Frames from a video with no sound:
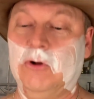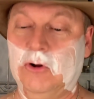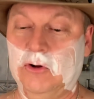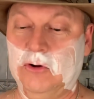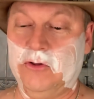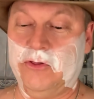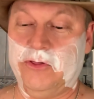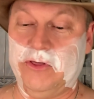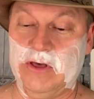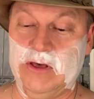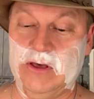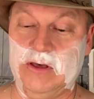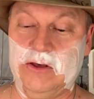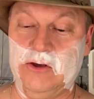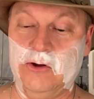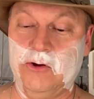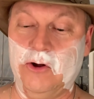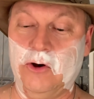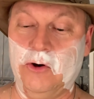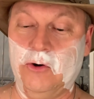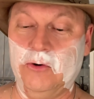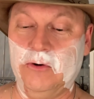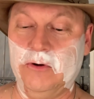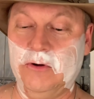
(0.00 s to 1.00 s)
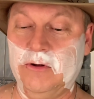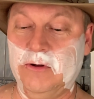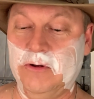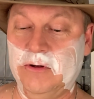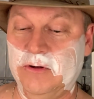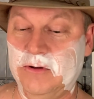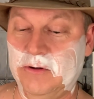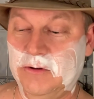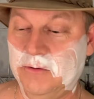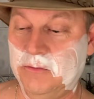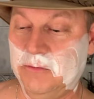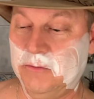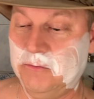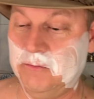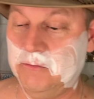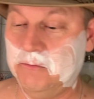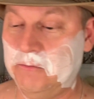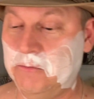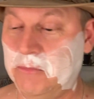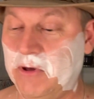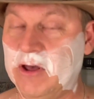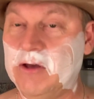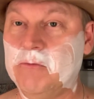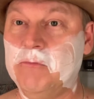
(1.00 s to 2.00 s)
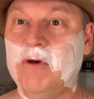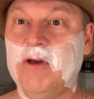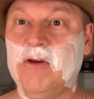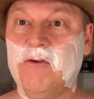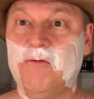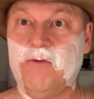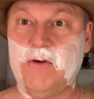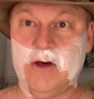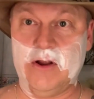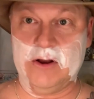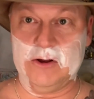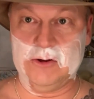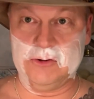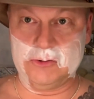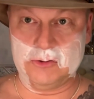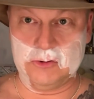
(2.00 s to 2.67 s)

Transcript: bull thing, you know, big feather